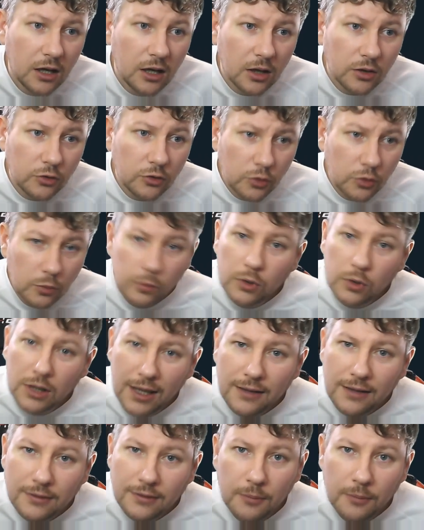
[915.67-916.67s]
You will
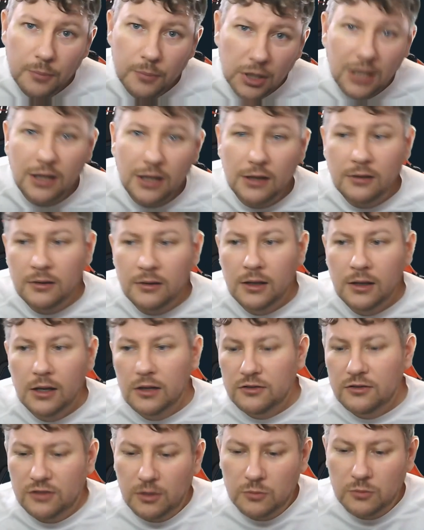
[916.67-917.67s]
end up being
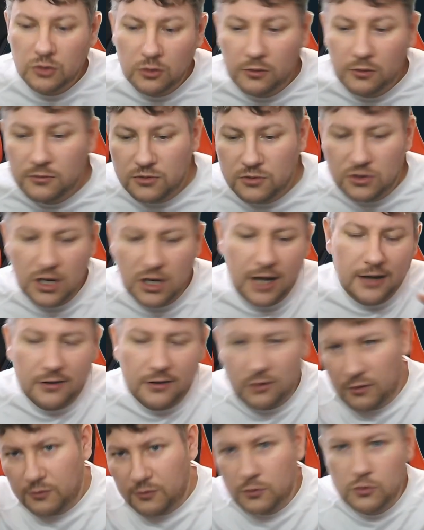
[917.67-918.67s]
some sort of jack
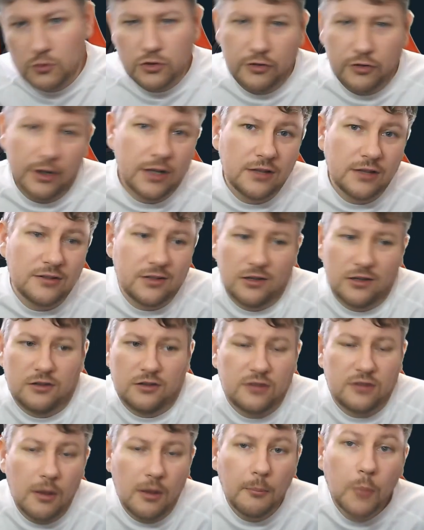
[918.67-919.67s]
of all trades at
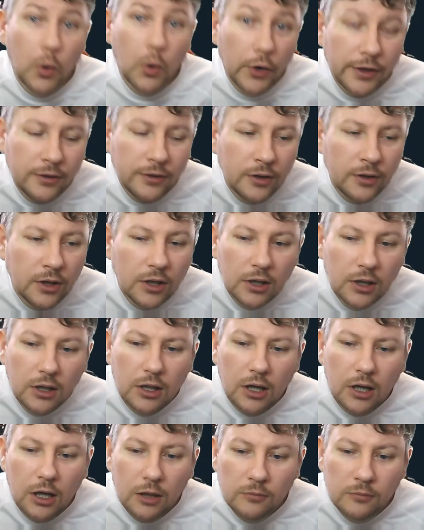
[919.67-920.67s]
some point,
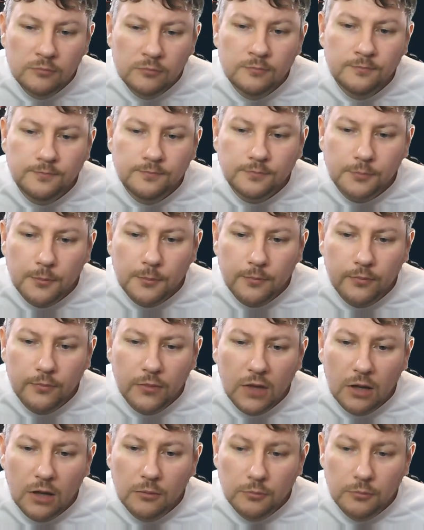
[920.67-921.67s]

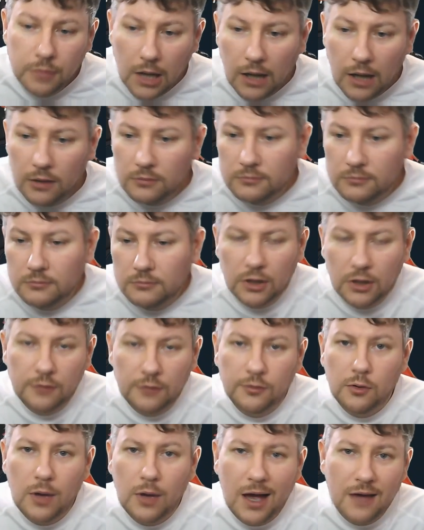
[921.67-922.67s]
but
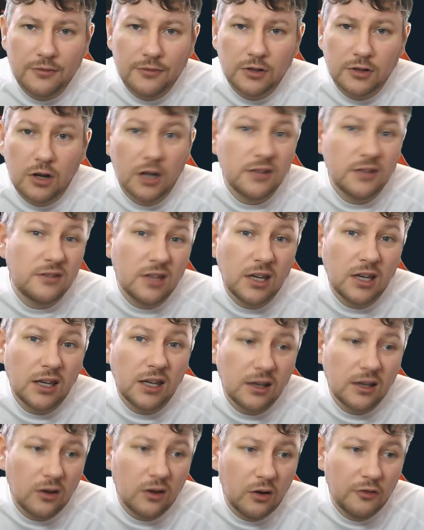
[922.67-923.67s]
if you have an
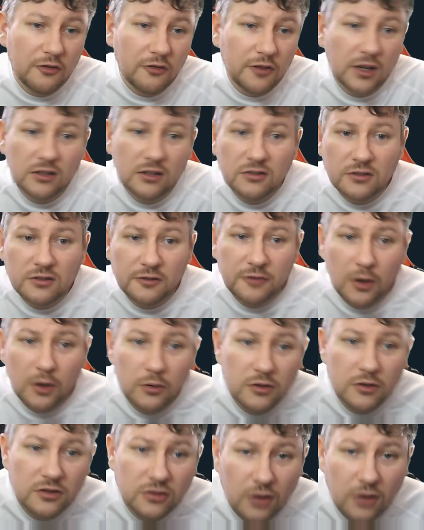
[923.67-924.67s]
idea of things to
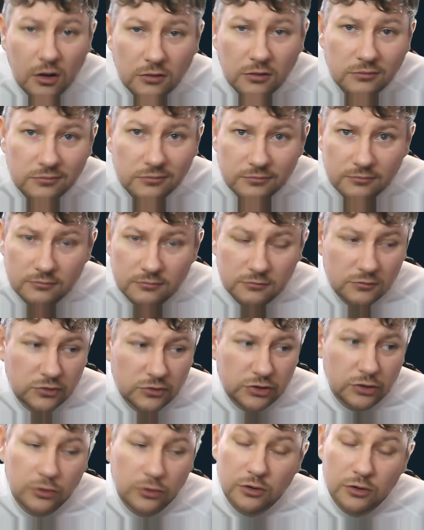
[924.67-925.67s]
focus on
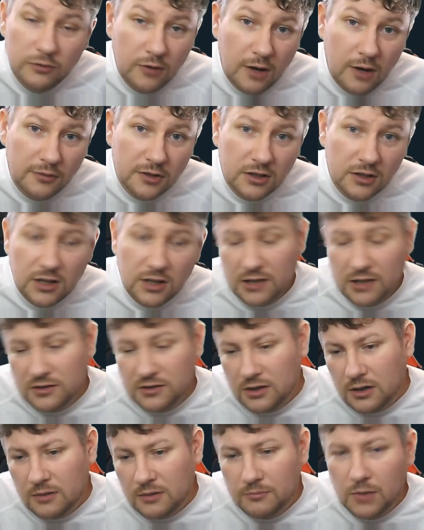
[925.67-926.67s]
sooner rather than
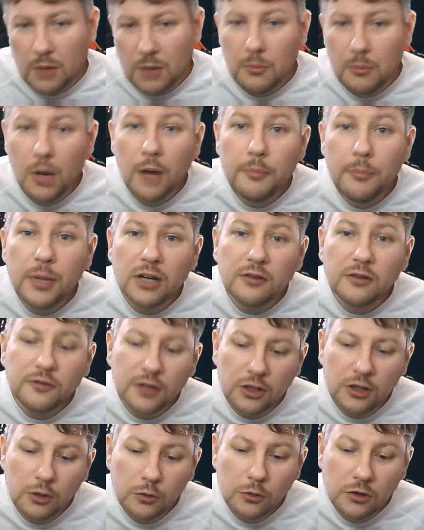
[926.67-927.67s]
later, it might
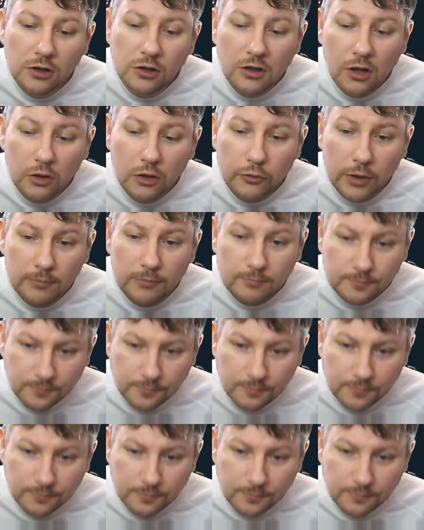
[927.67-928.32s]
benefit you in the long run.